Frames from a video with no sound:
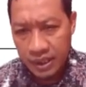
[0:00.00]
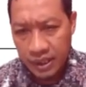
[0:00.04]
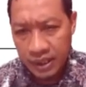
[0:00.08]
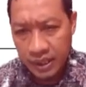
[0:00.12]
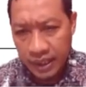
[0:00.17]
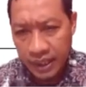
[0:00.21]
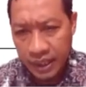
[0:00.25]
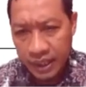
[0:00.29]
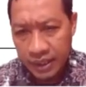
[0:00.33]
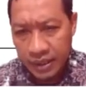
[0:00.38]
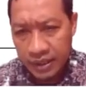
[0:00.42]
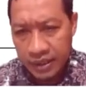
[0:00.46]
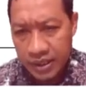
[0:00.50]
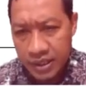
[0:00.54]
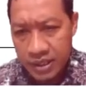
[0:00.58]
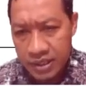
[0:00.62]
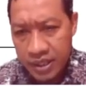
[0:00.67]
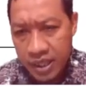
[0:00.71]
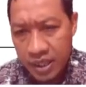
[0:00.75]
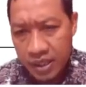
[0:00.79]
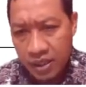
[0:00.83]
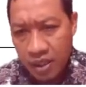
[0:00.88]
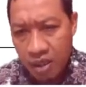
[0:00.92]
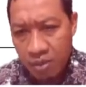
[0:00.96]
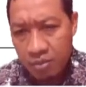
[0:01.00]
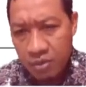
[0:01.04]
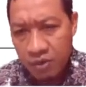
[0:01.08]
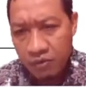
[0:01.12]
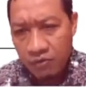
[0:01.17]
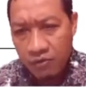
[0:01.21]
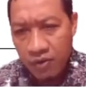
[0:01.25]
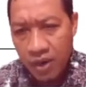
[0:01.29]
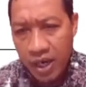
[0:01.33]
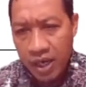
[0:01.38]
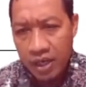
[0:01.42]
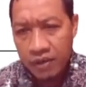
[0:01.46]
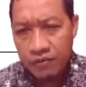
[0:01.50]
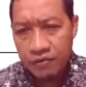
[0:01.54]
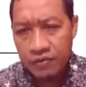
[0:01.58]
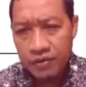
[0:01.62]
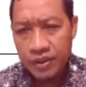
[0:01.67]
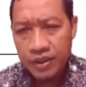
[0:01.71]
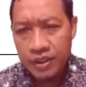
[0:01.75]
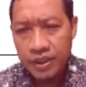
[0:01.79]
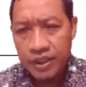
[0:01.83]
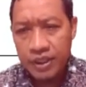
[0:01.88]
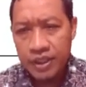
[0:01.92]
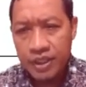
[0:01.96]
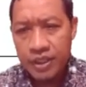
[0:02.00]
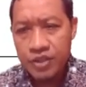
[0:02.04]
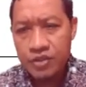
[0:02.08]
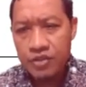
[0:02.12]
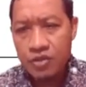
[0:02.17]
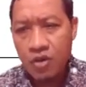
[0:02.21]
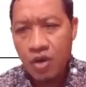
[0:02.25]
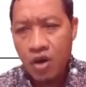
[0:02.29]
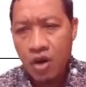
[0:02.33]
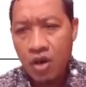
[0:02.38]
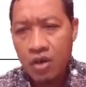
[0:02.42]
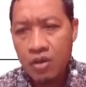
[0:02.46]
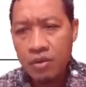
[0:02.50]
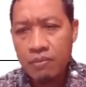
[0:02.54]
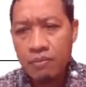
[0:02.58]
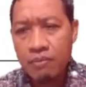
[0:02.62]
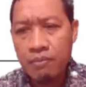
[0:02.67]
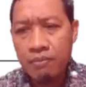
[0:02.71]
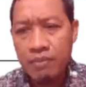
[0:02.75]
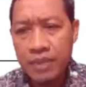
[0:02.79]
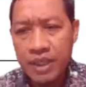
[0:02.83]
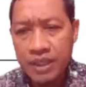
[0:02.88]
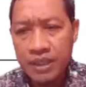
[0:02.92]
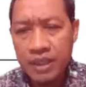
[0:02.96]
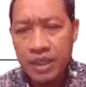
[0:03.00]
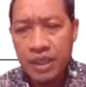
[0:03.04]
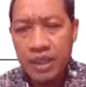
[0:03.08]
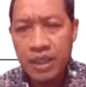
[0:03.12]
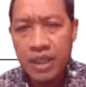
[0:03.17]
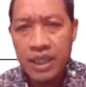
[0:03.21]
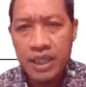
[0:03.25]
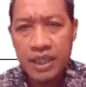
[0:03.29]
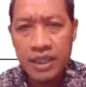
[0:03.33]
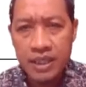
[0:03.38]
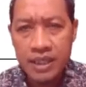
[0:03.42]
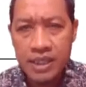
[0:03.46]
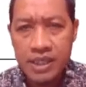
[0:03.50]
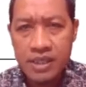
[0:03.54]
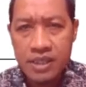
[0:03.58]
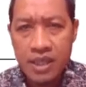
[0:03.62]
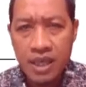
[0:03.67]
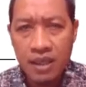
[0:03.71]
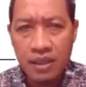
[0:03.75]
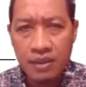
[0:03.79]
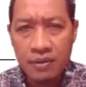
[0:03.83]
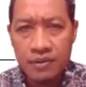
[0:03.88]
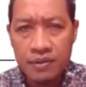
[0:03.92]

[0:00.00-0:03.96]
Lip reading: and design number 5 is on middle result.